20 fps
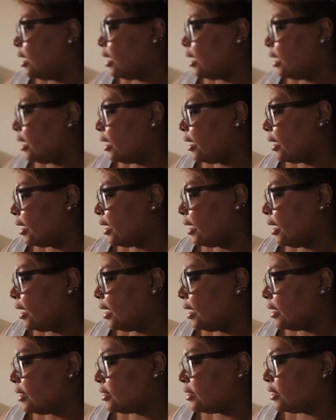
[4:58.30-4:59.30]
I
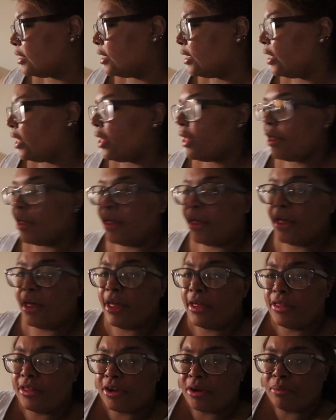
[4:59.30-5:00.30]
got
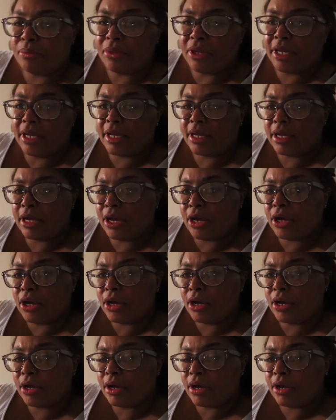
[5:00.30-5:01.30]
their big
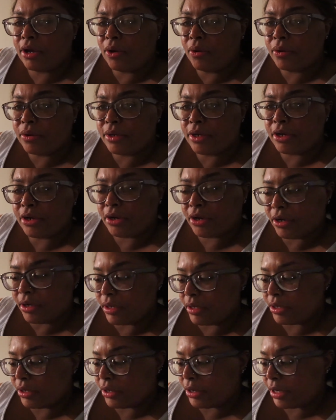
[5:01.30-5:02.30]
coconut
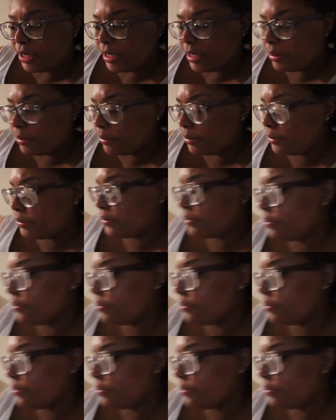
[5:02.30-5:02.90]
curling cream.